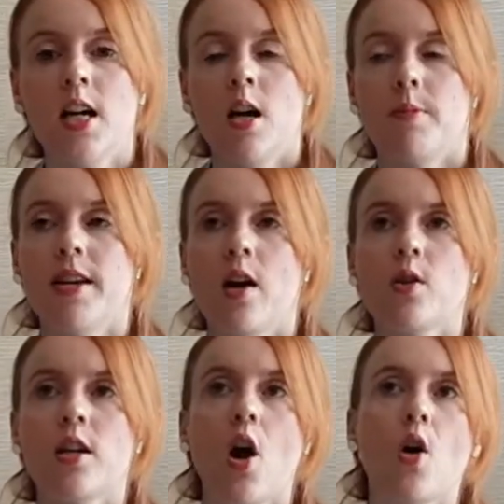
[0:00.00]
But now you
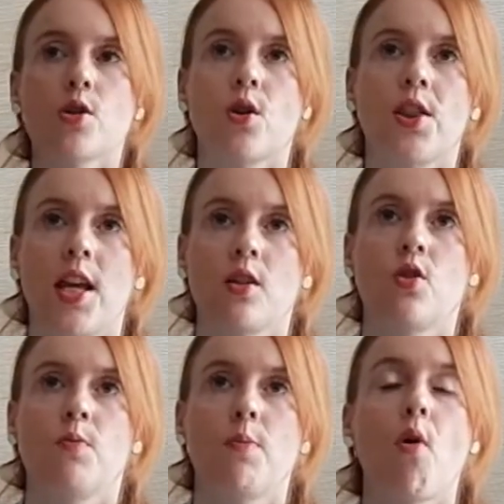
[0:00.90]
can also think to
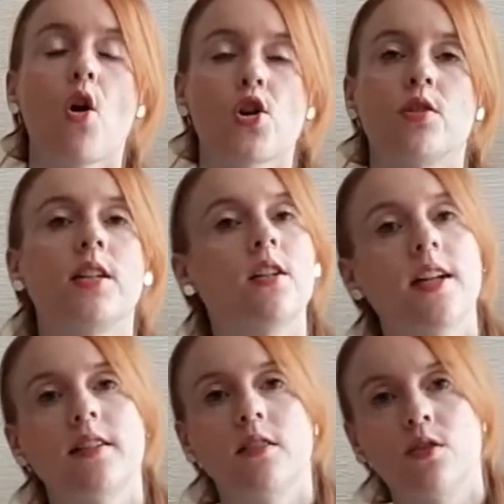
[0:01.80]
be partially
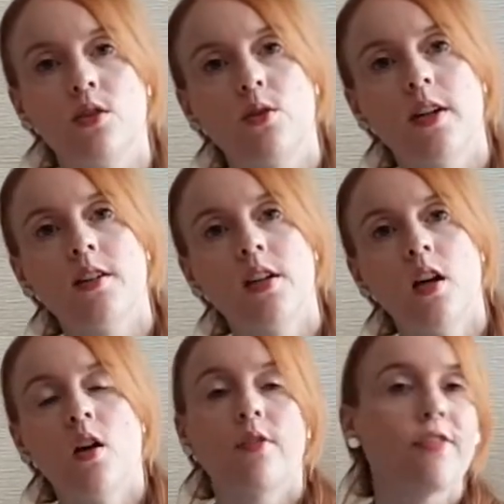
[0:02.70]
connected to the grid.
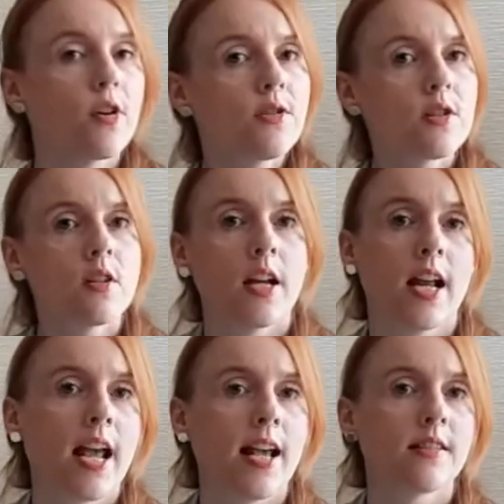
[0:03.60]
First, in
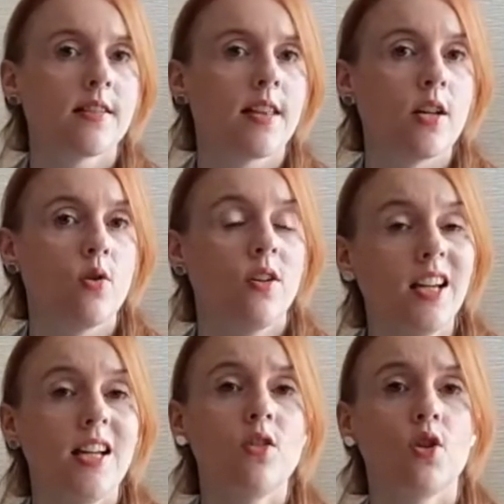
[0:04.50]
case that you
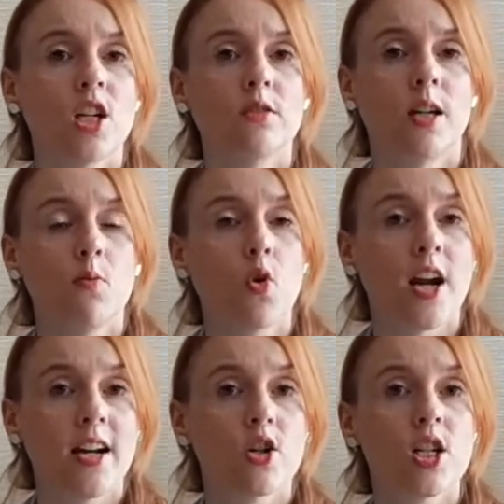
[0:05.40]
need to generate more
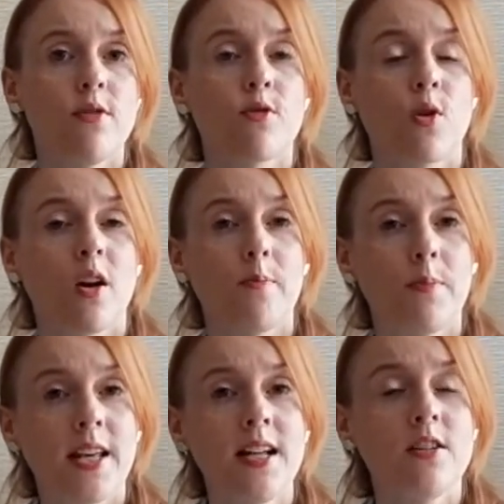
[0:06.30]
energy for a
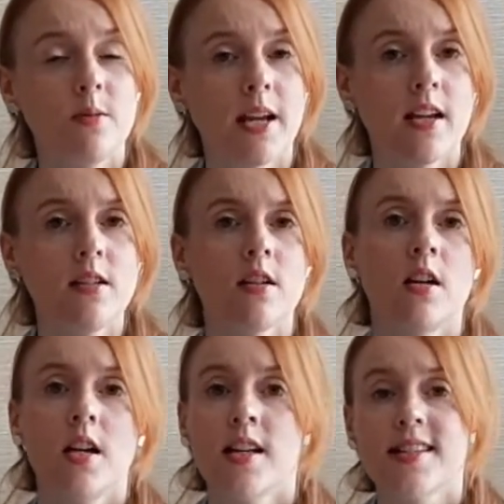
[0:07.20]
peak demand,
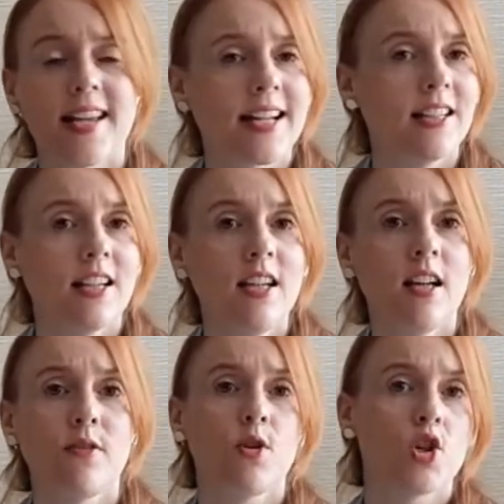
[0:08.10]
Secondly,
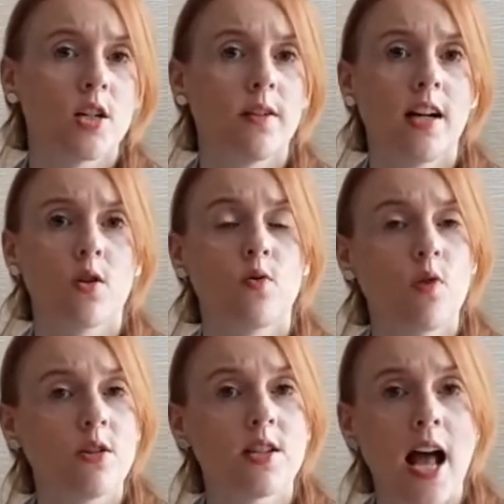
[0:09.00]
if your generator
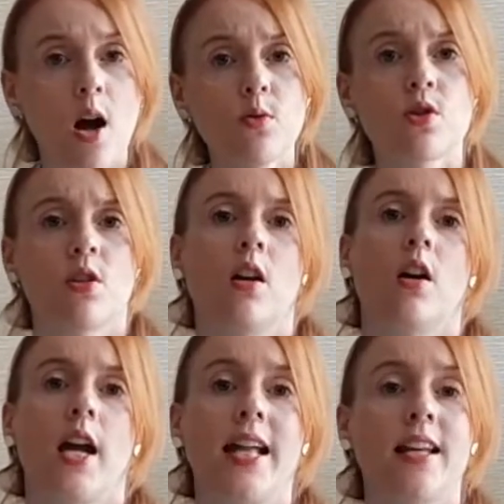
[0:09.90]
runs out
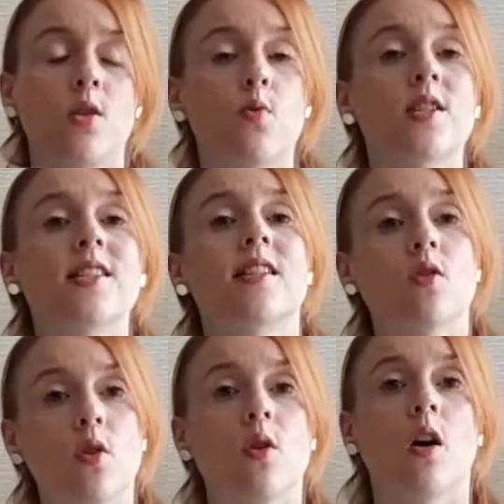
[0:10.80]
uh, and then you would
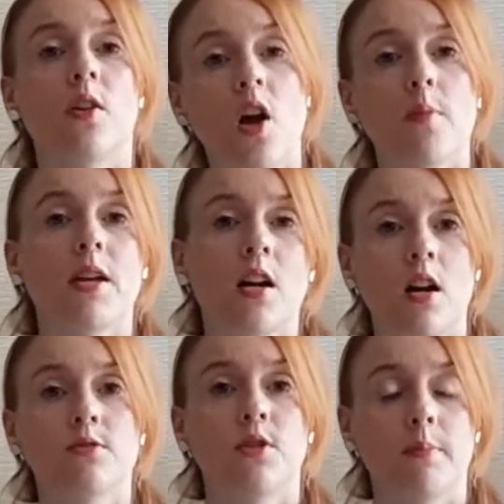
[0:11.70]
still uh, not be
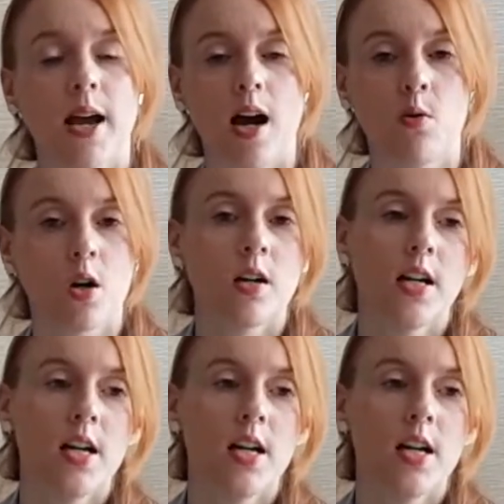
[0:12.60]
cut from power.